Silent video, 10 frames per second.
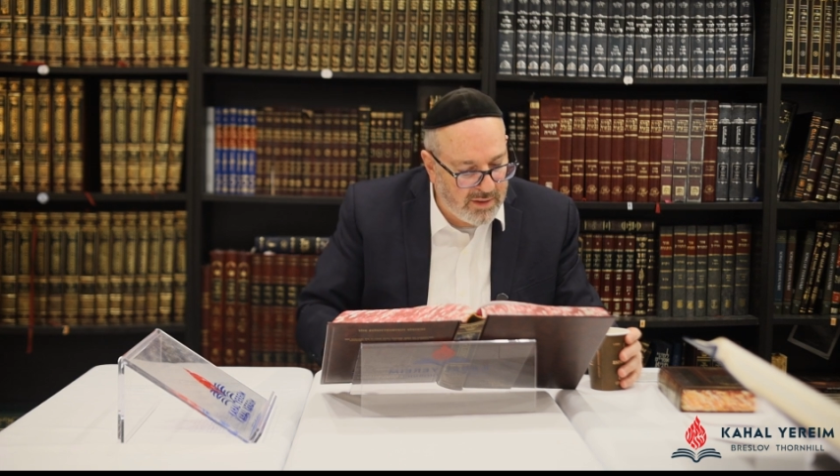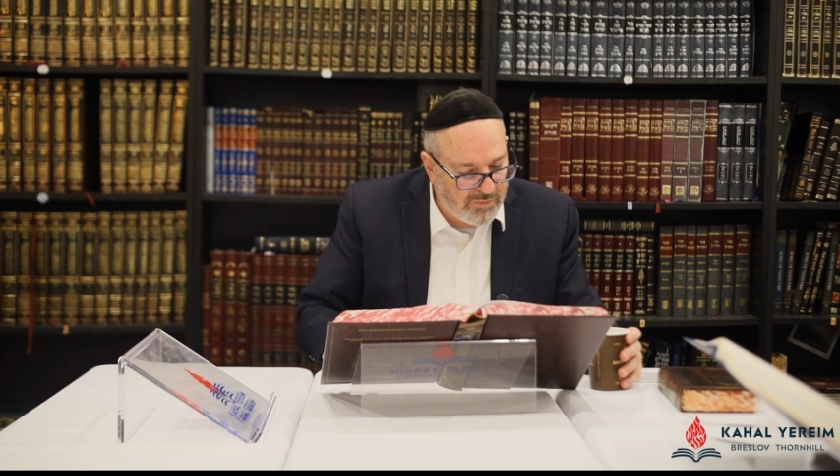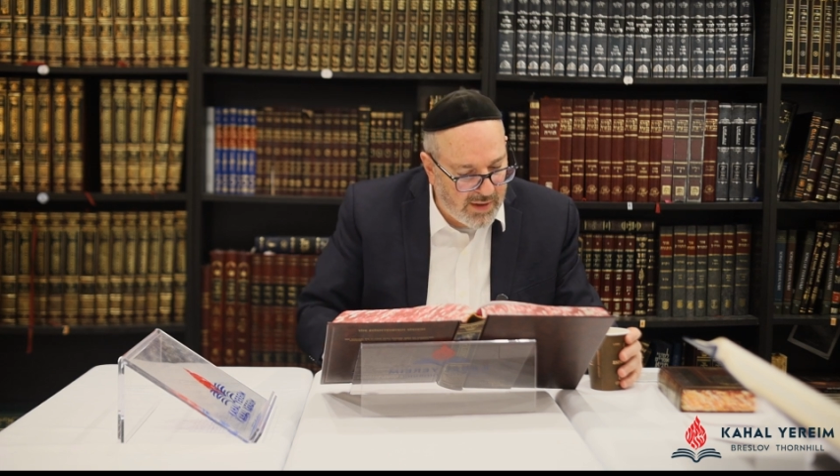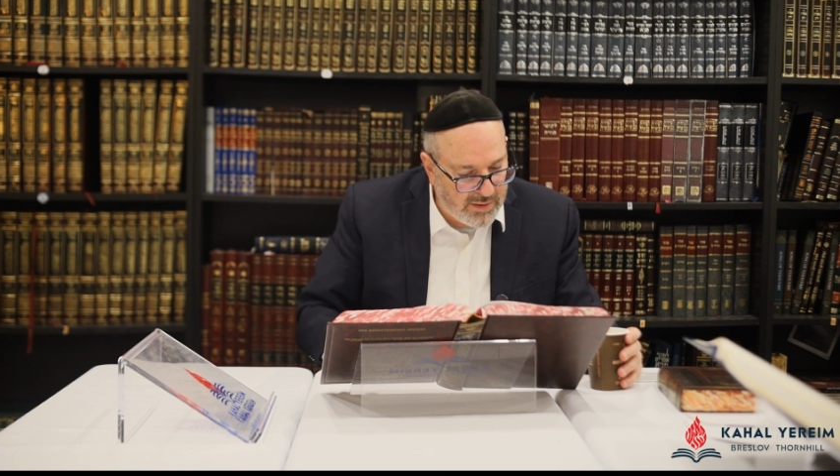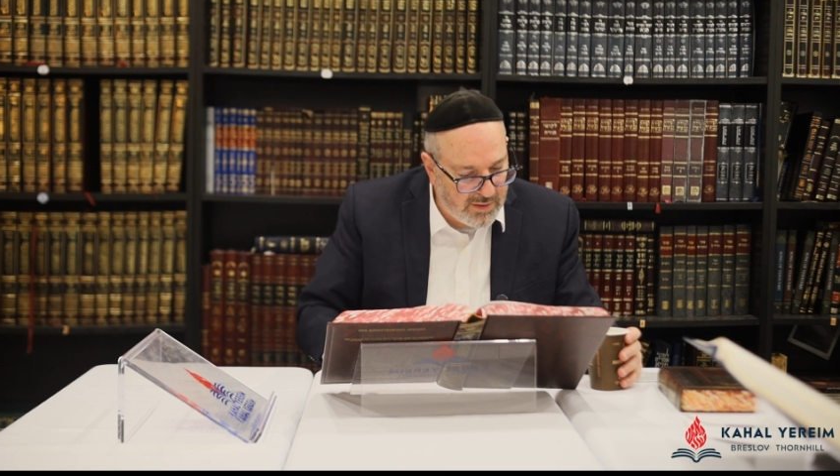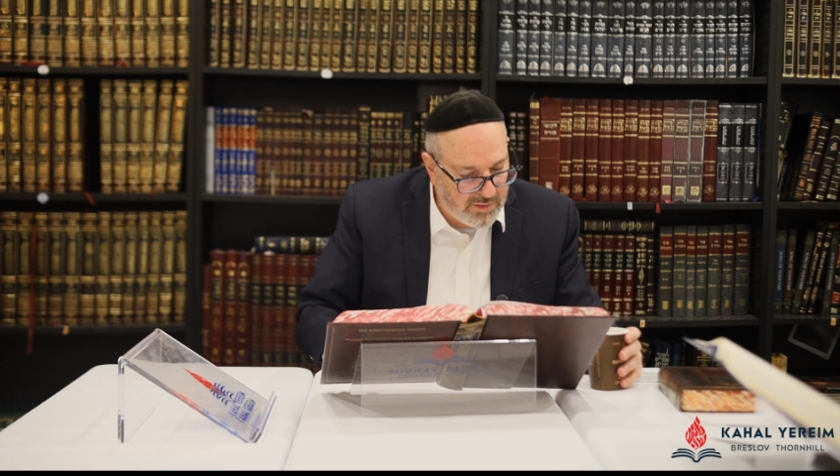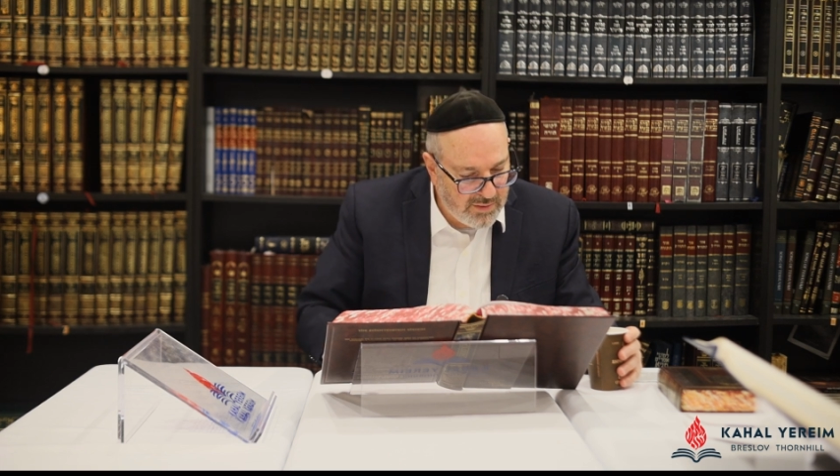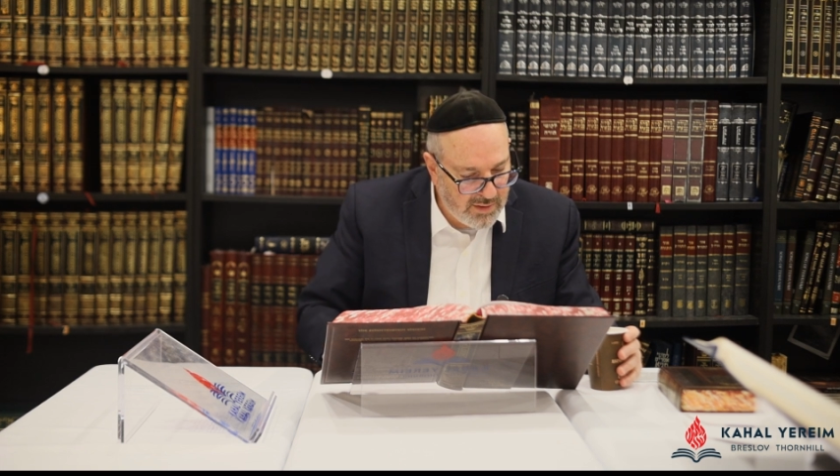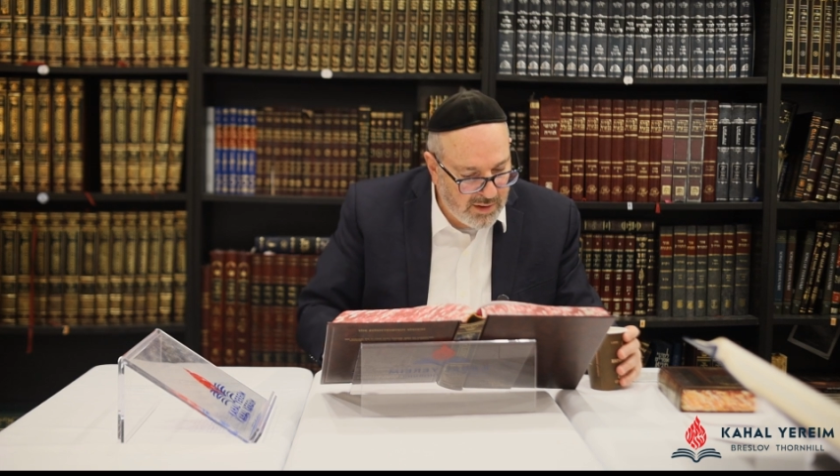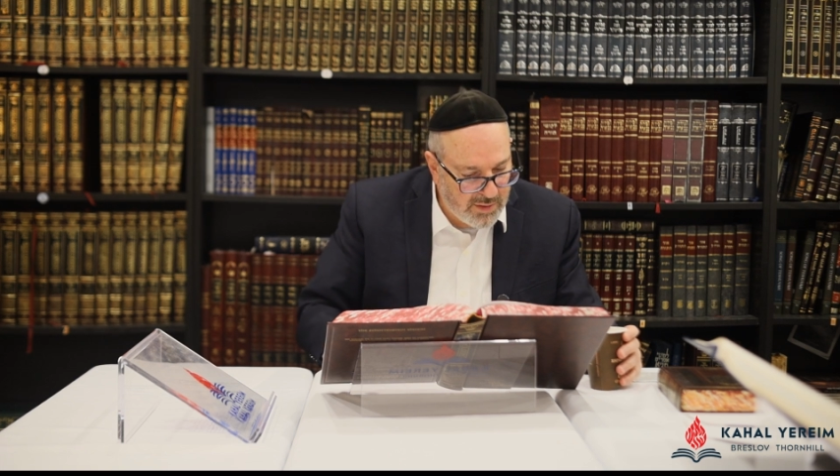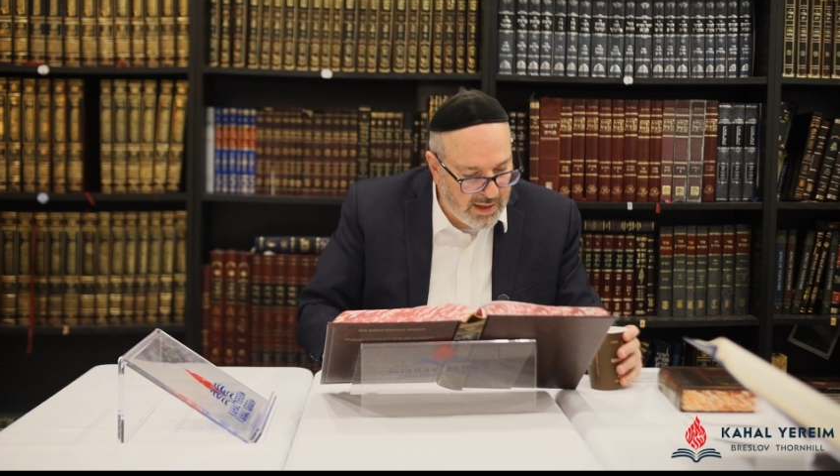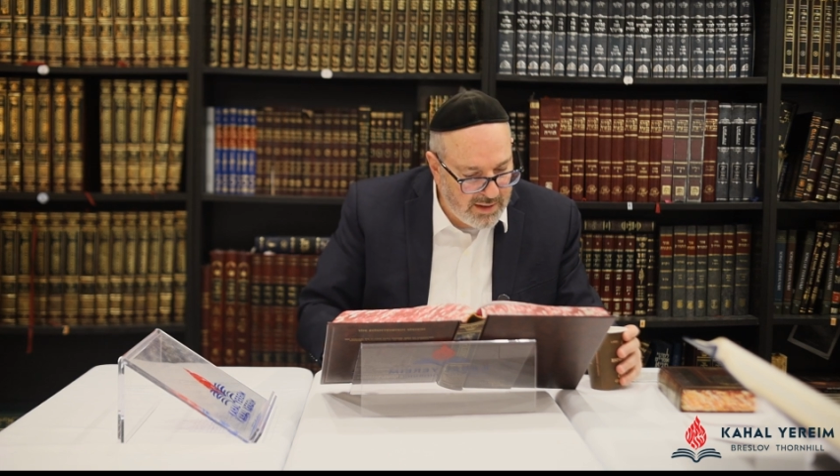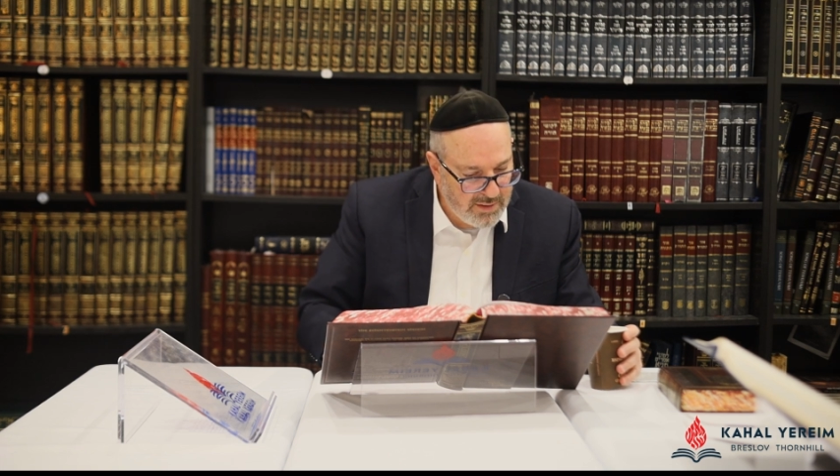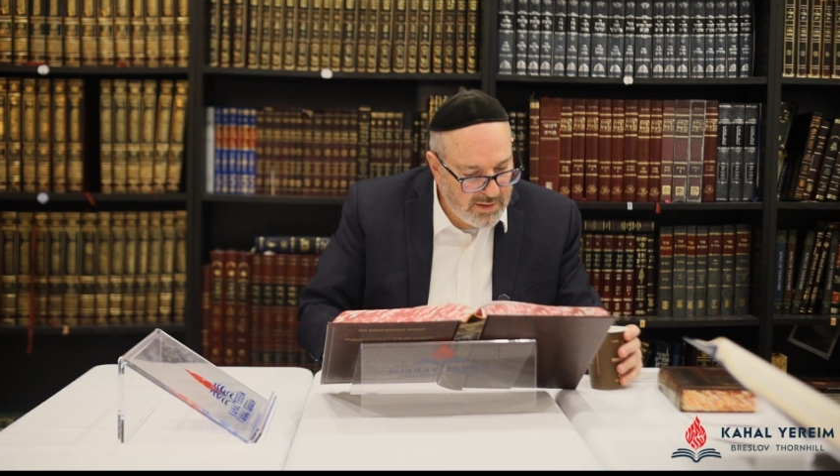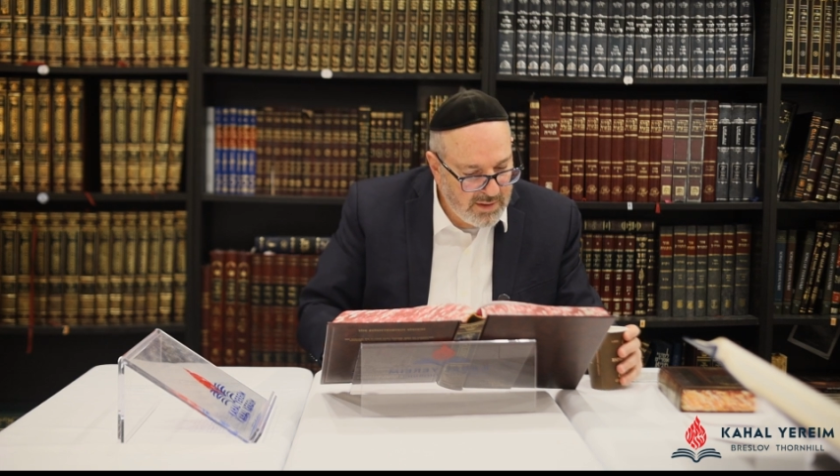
defendant. Okay.